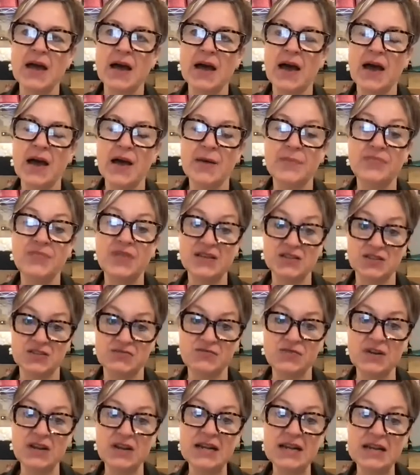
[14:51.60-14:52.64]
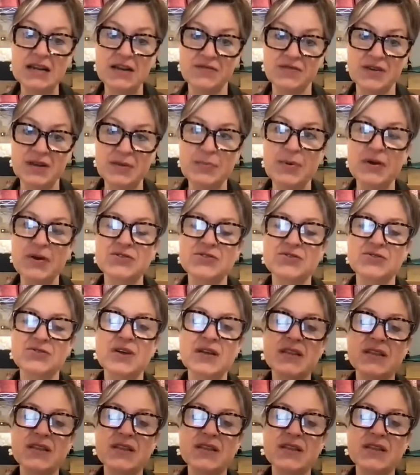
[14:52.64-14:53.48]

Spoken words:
That's really lovely bundle.